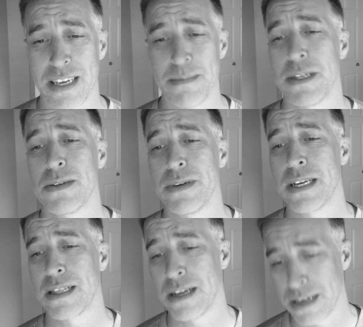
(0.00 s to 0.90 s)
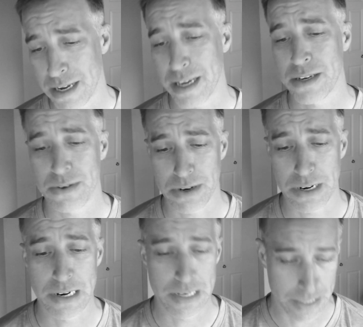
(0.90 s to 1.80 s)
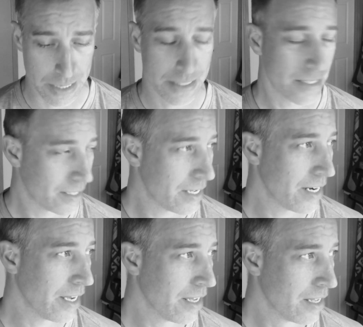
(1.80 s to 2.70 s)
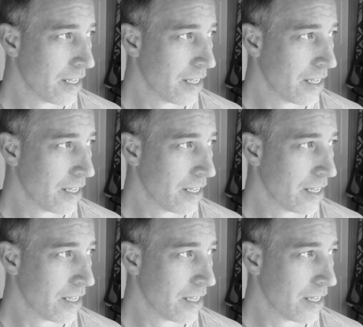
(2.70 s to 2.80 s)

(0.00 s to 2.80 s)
in between Klondike Corner and Dawson City.